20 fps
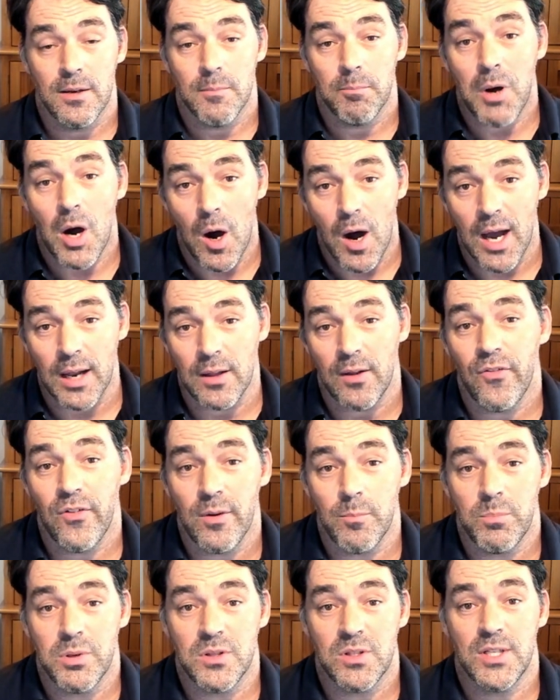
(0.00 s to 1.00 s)
pilots
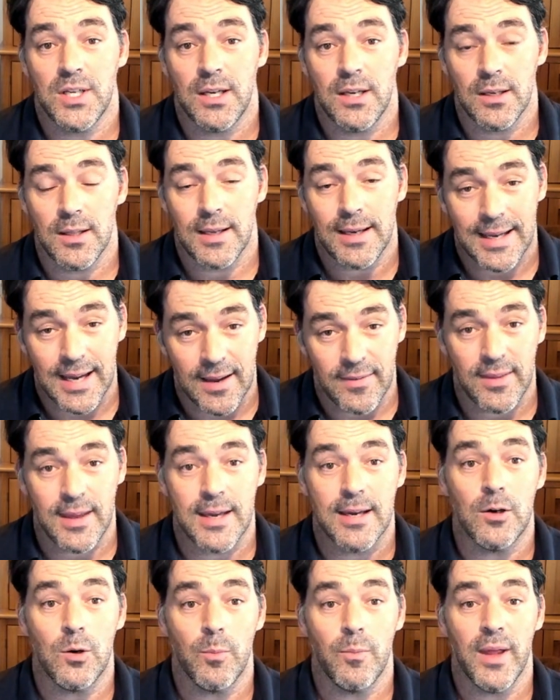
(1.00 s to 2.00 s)
in particular get the
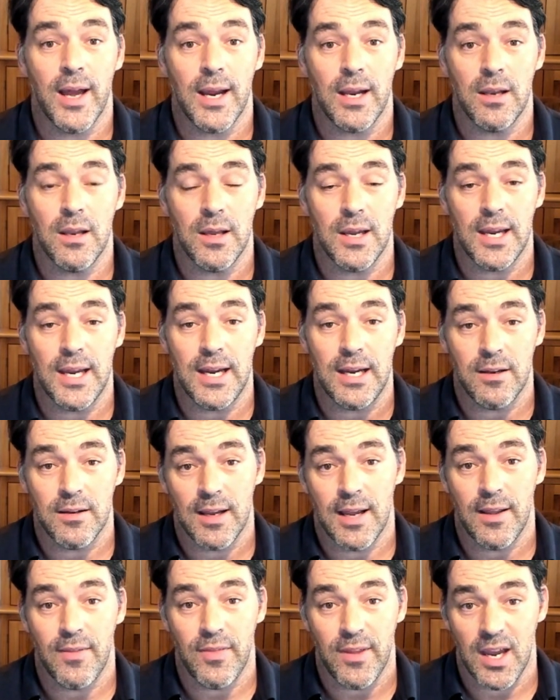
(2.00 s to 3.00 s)
help they need
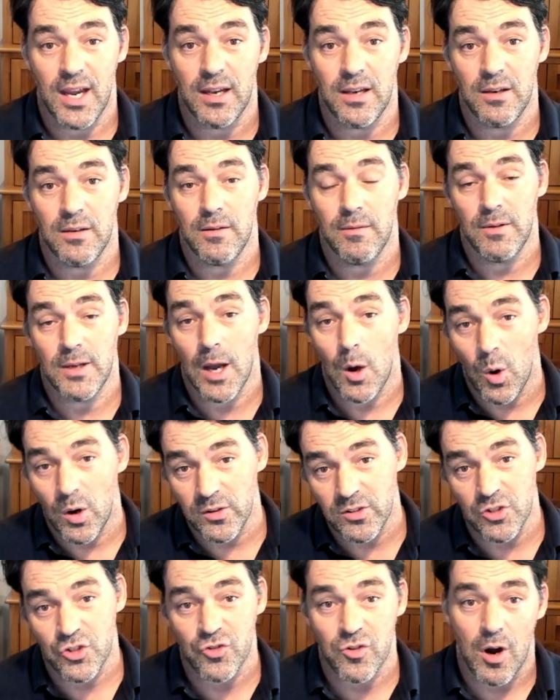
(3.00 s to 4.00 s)
and then go on
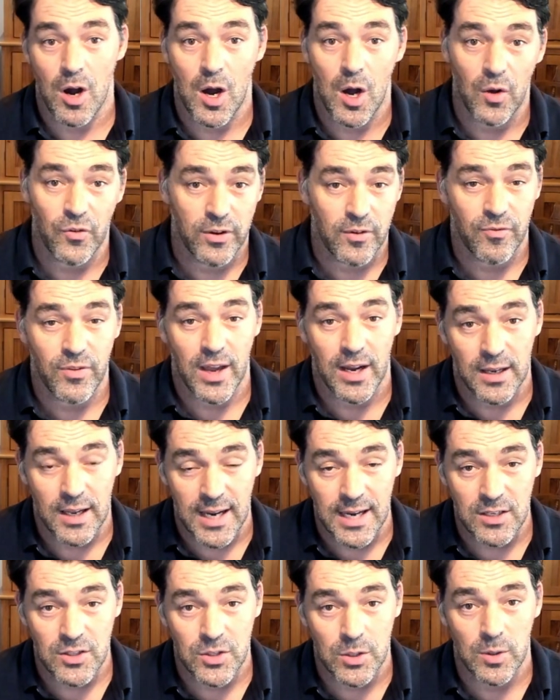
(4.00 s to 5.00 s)
to trials if they
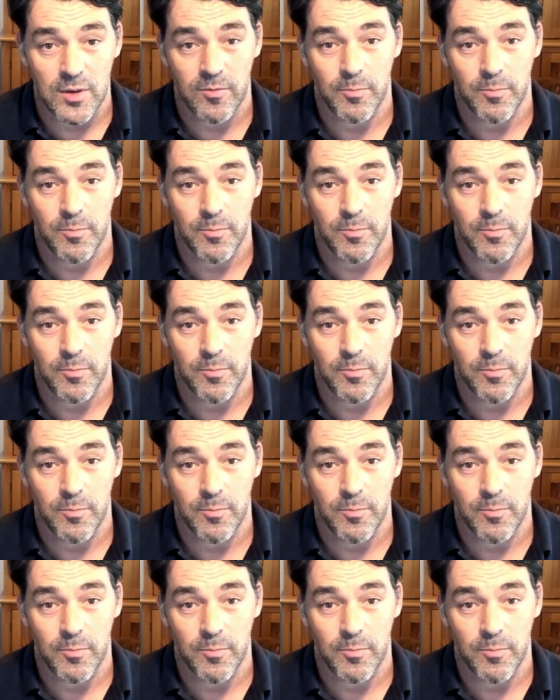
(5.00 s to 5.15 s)
need to,